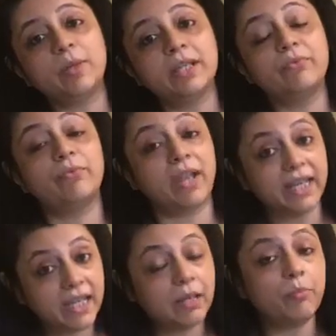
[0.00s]
played
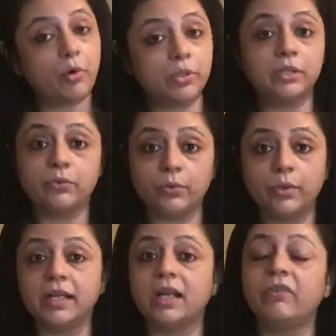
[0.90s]
very important role
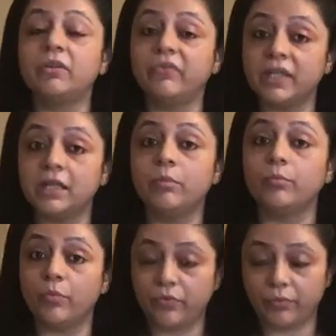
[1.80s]
in our freedom
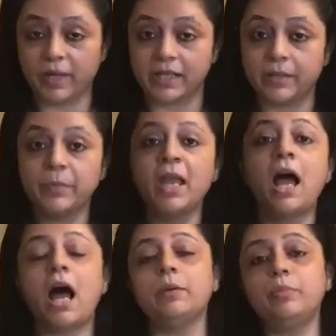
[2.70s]
movement.
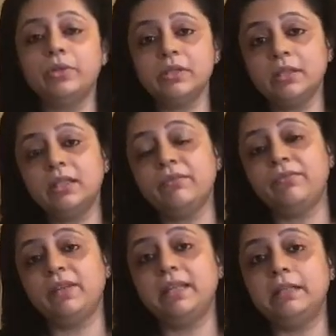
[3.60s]
I personally
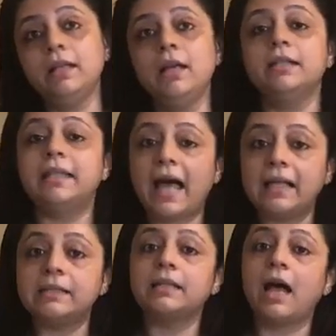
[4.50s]
feel
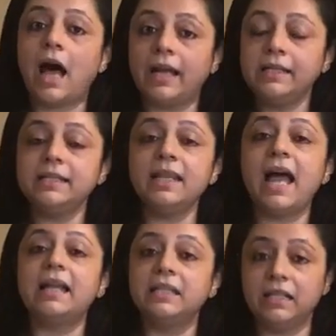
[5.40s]
that INC
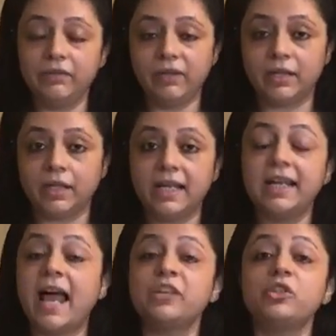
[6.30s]
had given a
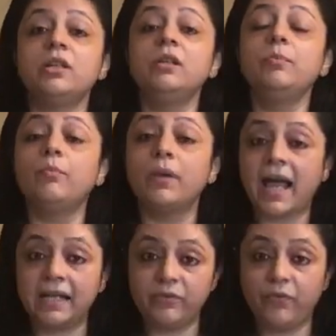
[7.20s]
national
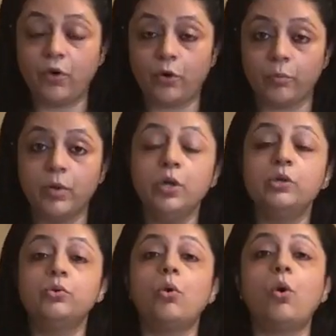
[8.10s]
platform
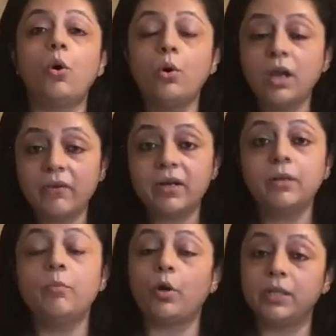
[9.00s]
to all our
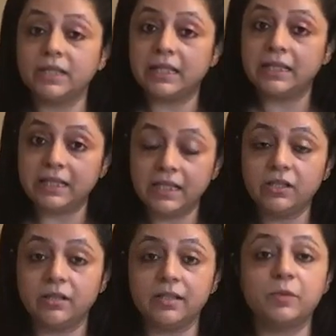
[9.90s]
political
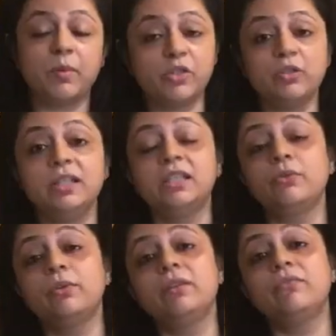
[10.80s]
leaders, especially
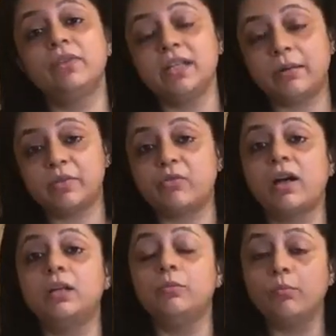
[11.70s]
during freedom
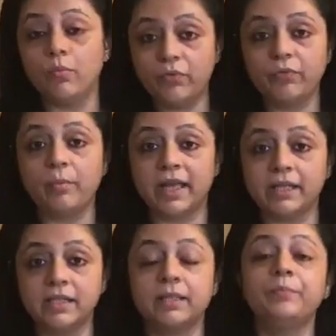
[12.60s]
struggle
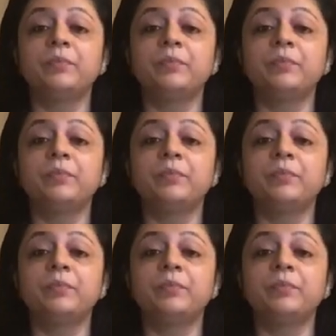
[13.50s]
movement,